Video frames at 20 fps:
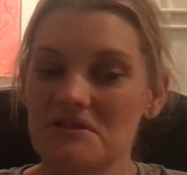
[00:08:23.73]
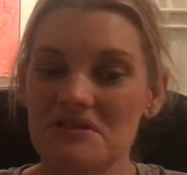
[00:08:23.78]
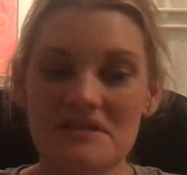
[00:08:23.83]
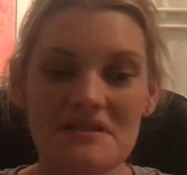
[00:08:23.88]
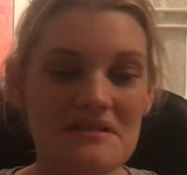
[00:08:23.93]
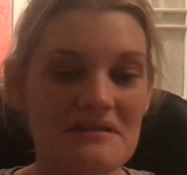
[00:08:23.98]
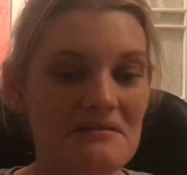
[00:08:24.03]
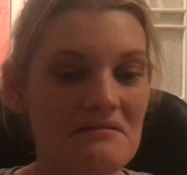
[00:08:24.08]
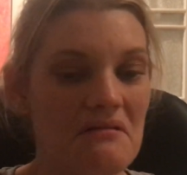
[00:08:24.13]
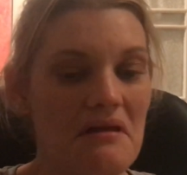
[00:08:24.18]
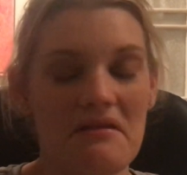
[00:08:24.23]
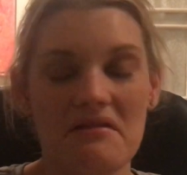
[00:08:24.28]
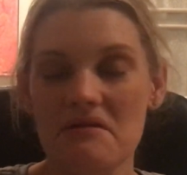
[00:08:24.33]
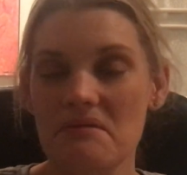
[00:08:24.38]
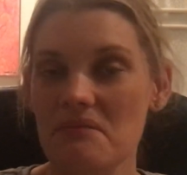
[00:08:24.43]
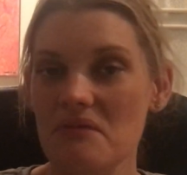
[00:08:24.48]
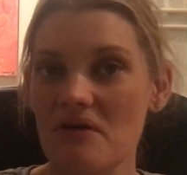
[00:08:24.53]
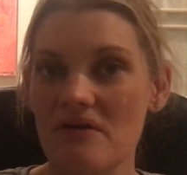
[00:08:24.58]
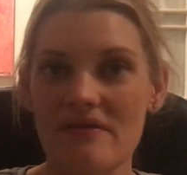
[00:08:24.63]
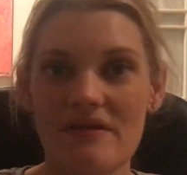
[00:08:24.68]
just let
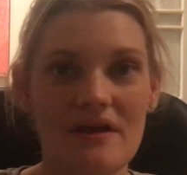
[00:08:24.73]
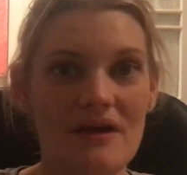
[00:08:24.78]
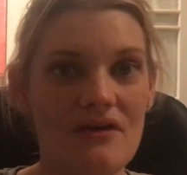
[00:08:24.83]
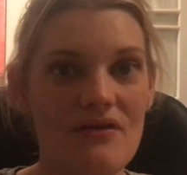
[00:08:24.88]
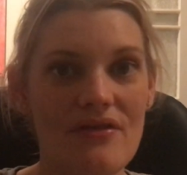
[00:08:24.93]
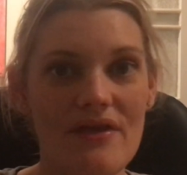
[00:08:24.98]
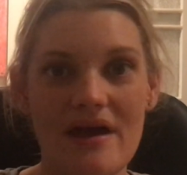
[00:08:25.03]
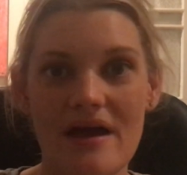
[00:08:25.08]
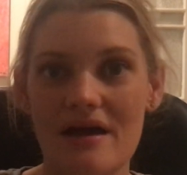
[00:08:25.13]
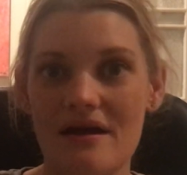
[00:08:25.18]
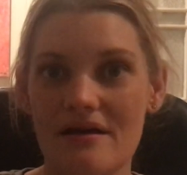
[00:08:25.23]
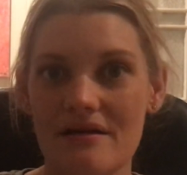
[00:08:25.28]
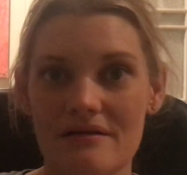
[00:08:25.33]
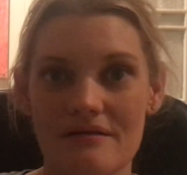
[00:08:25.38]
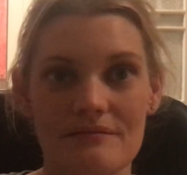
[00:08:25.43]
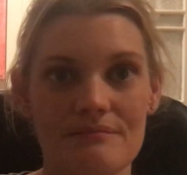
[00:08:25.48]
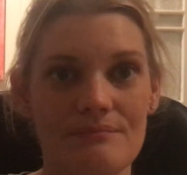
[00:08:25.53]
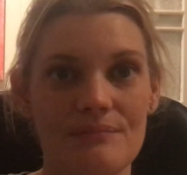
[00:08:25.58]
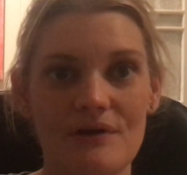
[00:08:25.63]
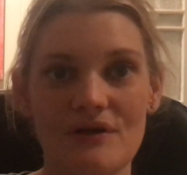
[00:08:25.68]
them know that you're there,
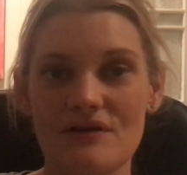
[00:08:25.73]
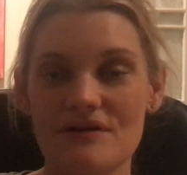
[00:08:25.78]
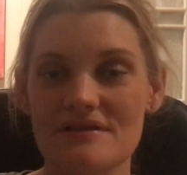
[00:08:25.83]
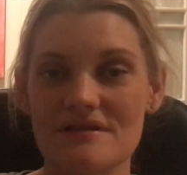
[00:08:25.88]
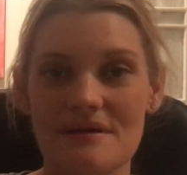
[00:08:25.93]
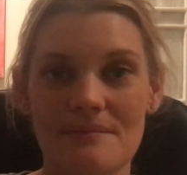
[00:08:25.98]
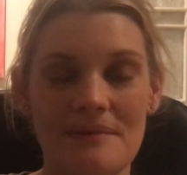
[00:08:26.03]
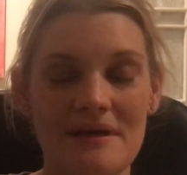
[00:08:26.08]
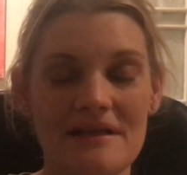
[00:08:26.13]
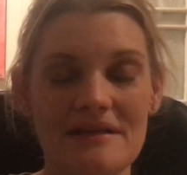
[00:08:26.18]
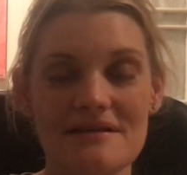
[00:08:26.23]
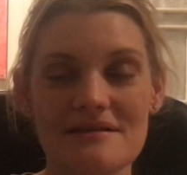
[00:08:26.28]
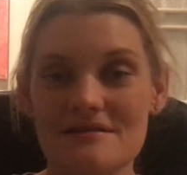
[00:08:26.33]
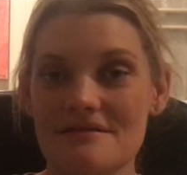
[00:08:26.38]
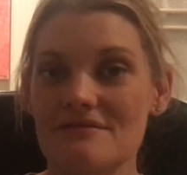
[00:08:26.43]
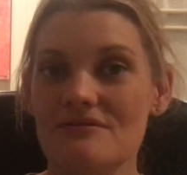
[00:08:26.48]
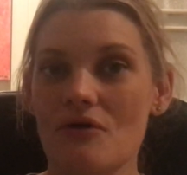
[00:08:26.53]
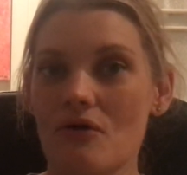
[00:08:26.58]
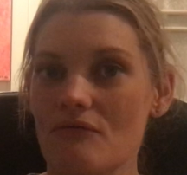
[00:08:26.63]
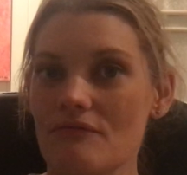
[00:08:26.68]
because I mean,
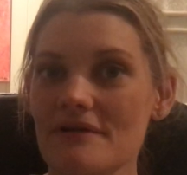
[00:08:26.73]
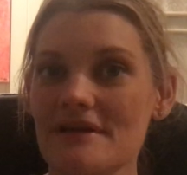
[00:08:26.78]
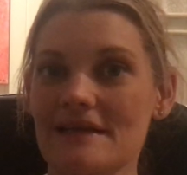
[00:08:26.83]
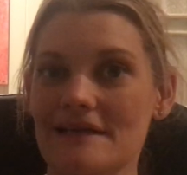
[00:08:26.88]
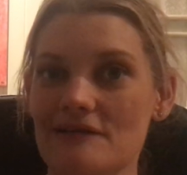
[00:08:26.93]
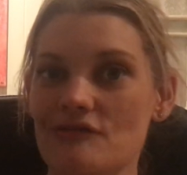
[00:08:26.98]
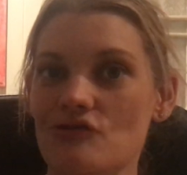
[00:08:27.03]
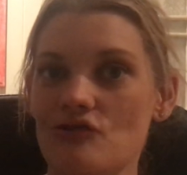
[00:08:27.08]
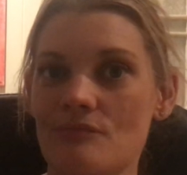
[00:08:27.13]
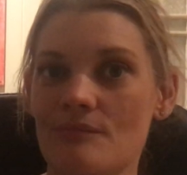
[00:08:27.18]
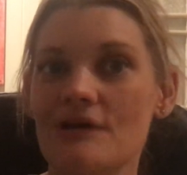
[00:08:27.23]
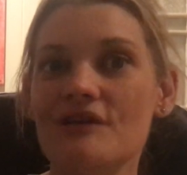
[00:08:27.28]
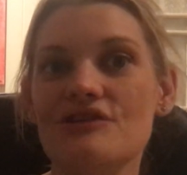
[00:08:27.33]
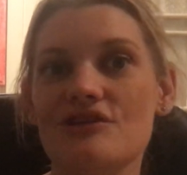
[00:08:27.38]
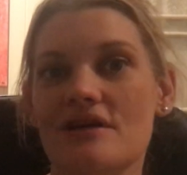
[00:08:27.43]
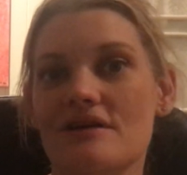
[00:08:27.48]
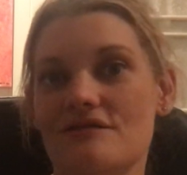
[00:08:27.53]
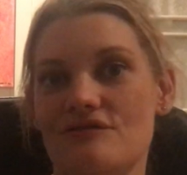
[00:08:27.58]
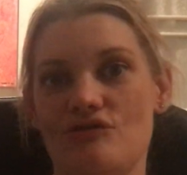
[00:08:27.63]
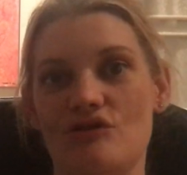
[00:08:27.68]
there's not really too
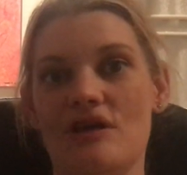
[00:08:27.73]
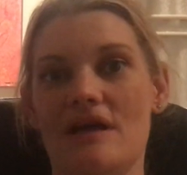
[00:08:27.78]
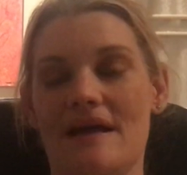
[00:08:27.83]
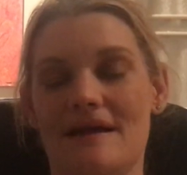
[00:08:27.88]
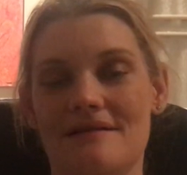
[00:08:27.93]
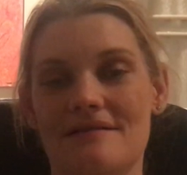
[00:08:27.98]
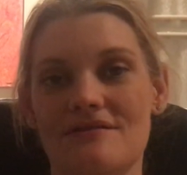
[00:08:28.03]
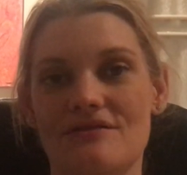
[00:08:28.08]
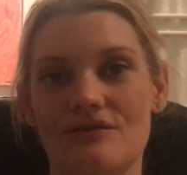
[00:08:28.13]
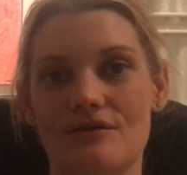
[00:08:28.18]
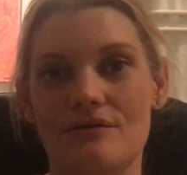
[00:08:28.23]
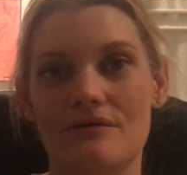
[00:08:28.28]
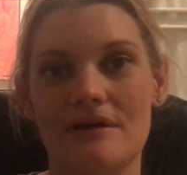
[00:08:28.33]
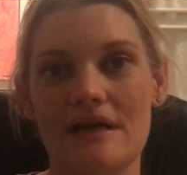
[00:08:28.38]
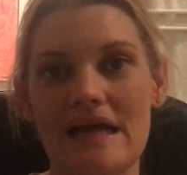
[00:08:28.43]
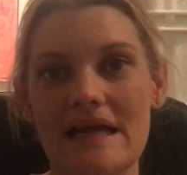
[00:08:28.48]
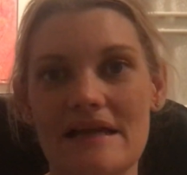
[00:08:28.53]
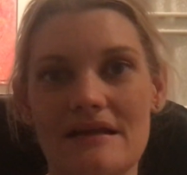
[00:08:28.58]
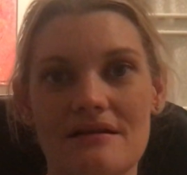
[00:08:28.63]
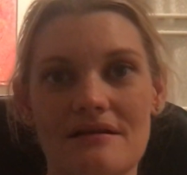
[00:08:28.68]
much else you can do,
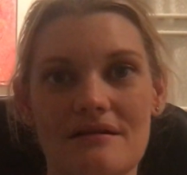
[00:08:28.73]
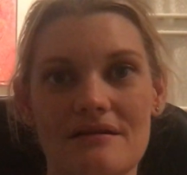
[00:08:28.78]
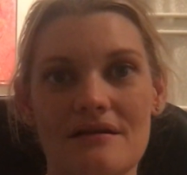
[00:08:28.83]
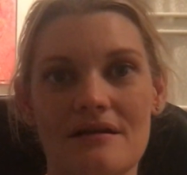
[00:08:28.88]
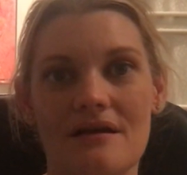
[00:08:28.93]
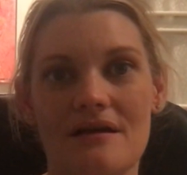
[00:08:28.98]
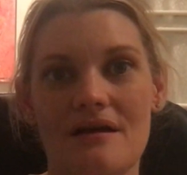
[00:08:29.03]
and